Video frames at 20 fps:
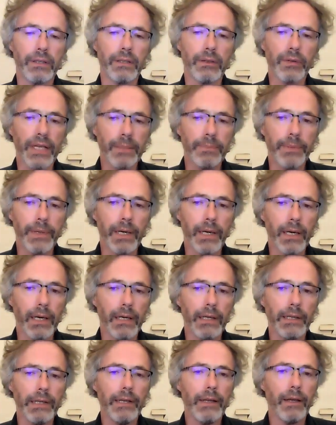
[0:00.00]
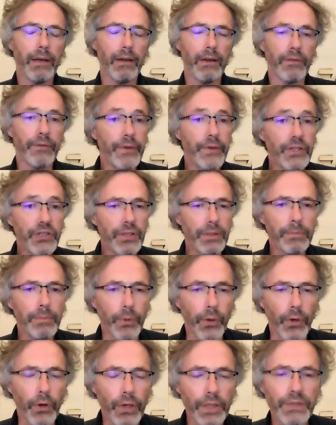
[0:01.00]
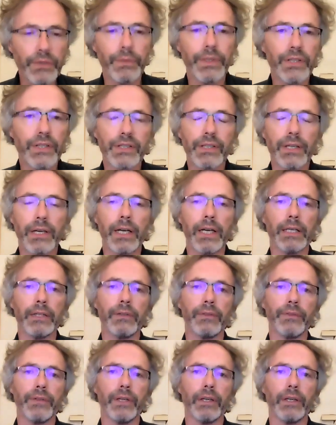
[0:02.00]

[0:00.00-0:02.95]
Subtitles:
Rigpa vision board, which is kind of